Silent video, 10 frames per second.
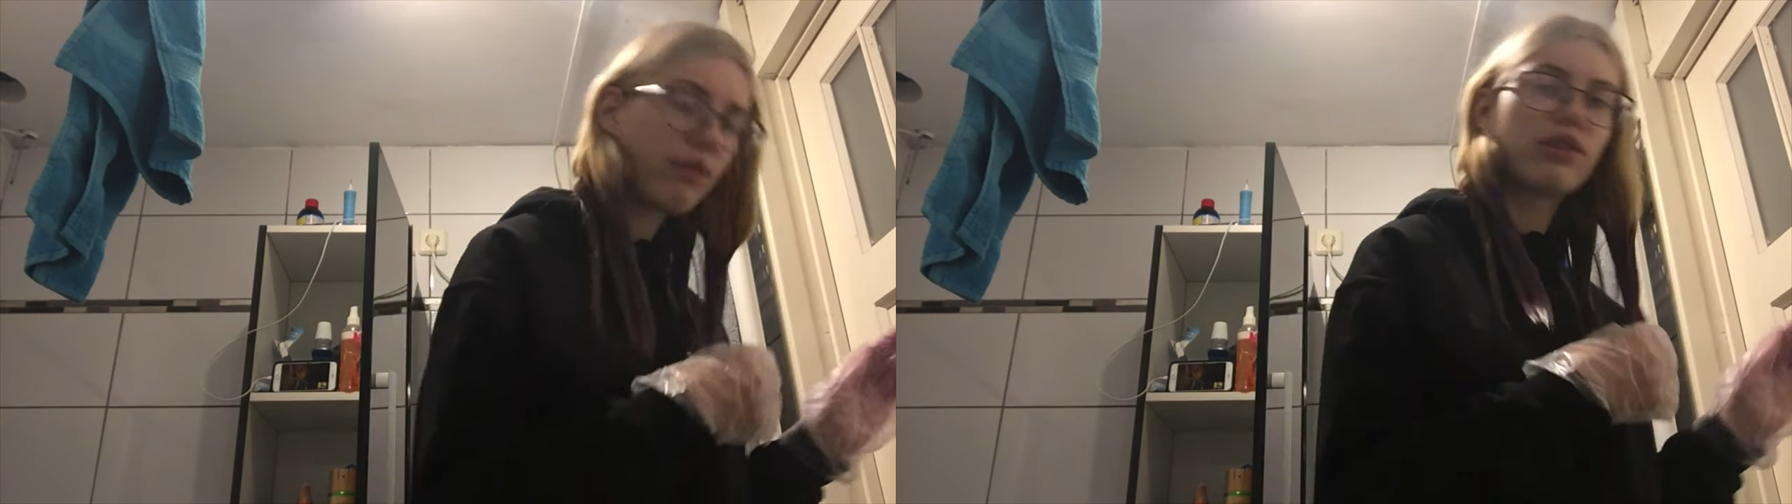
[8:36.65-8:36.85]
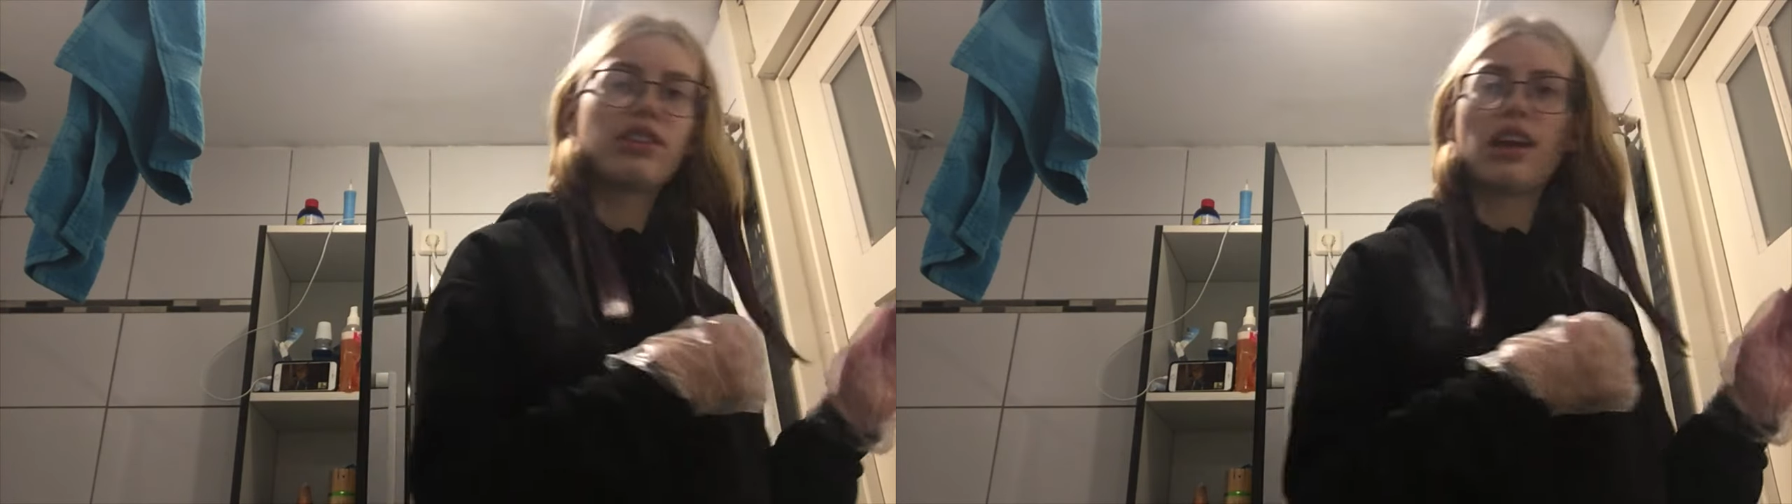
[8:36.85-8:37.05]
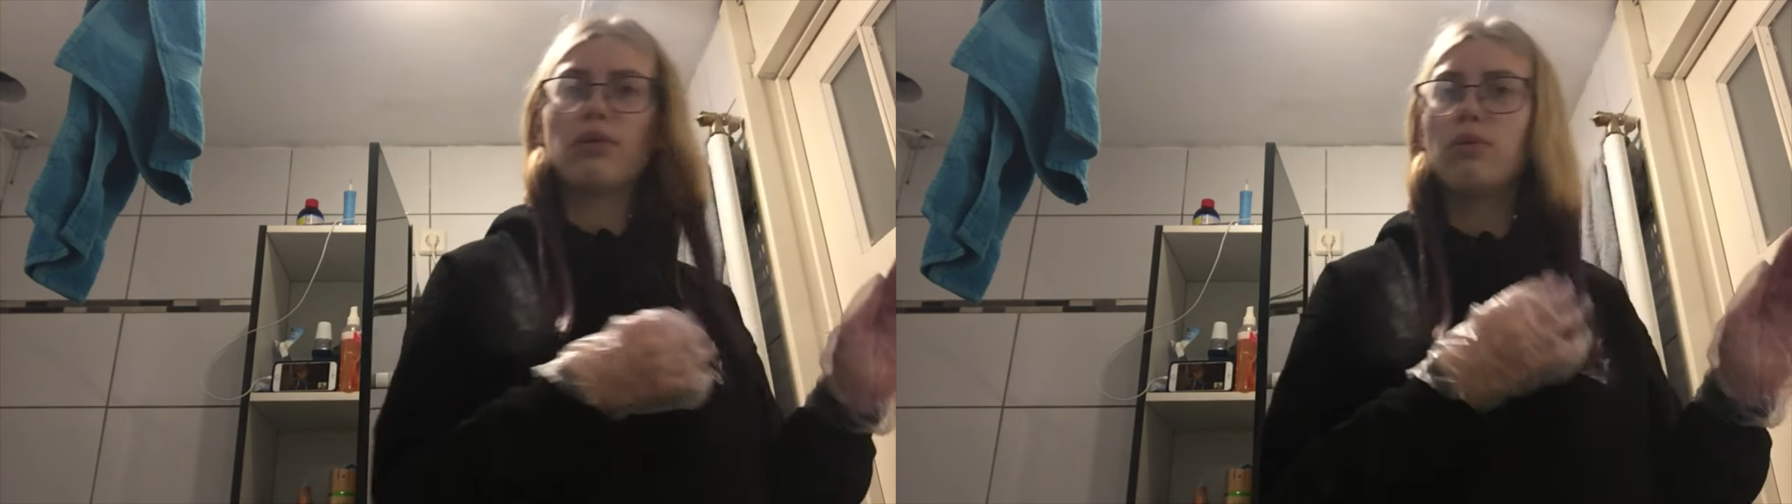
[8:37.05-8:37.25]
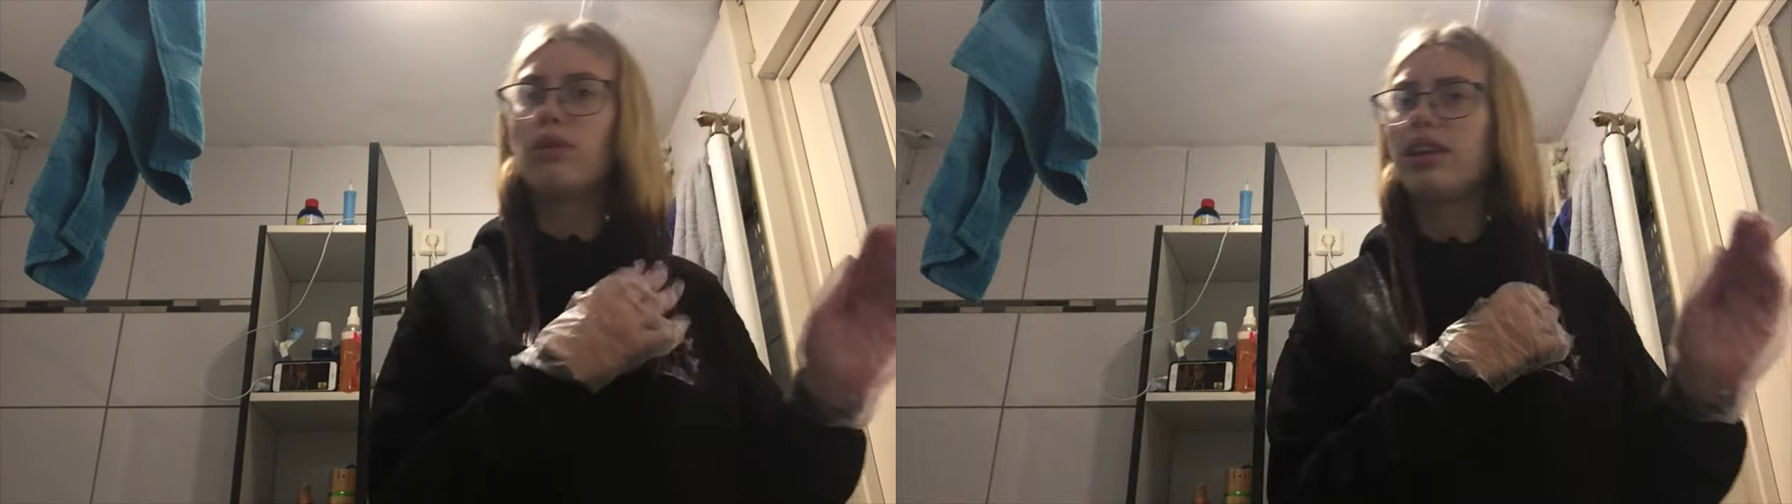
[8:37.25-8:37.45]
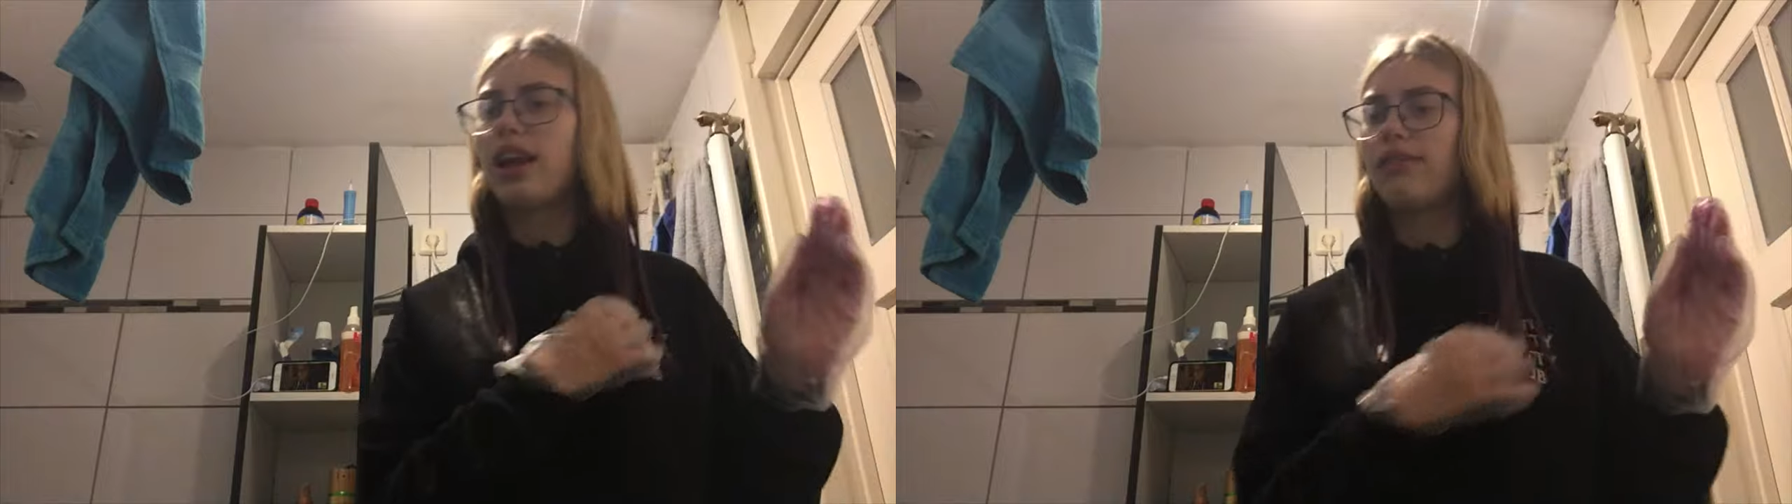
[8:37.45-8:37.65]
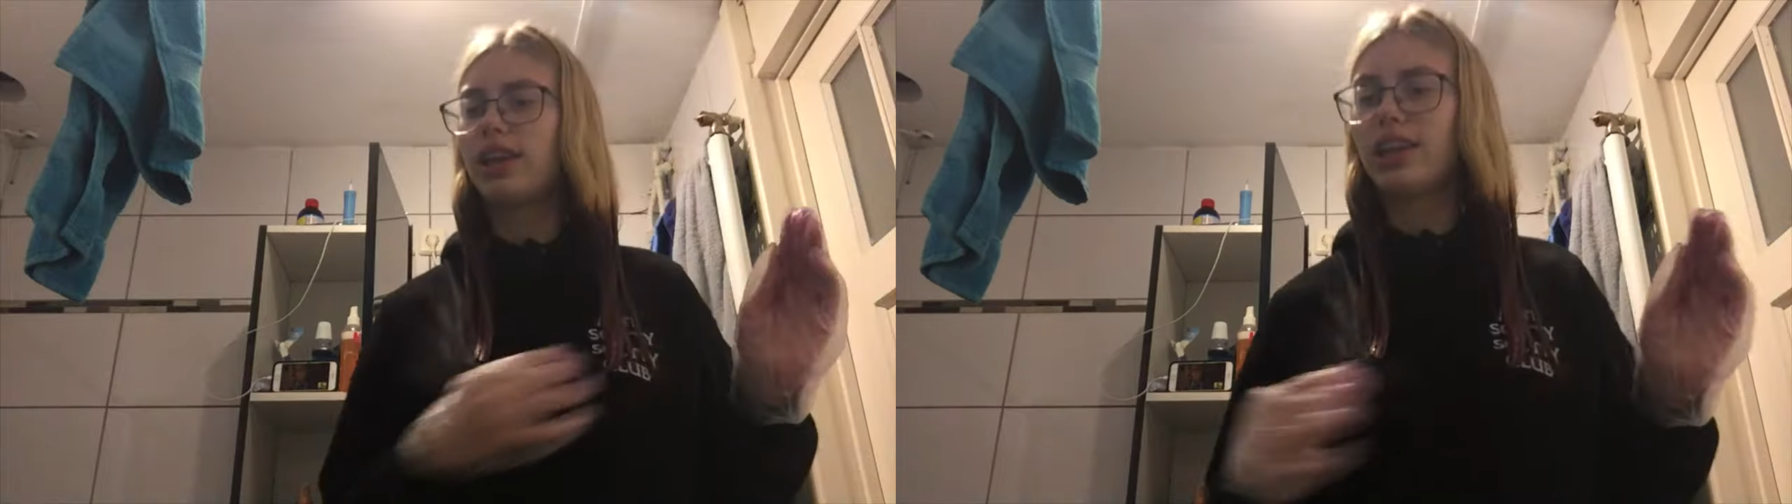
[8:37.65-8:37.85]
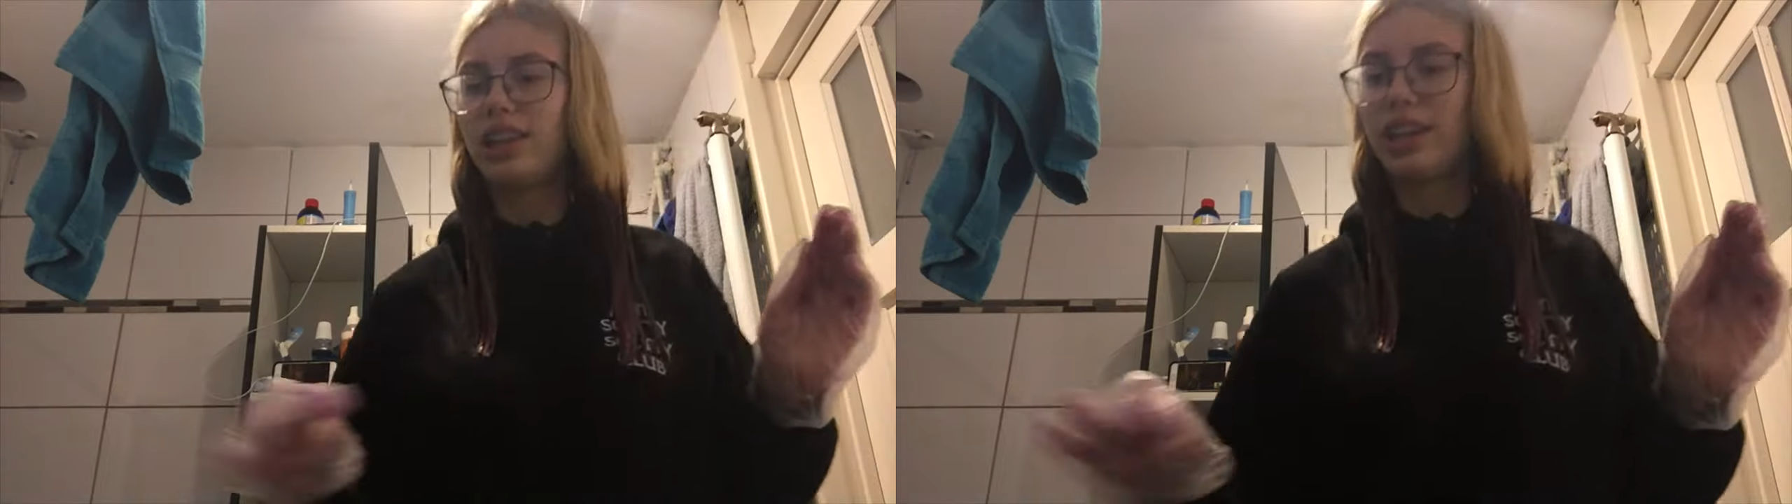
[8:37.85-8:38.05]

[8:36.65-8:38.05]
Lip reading: because I only have like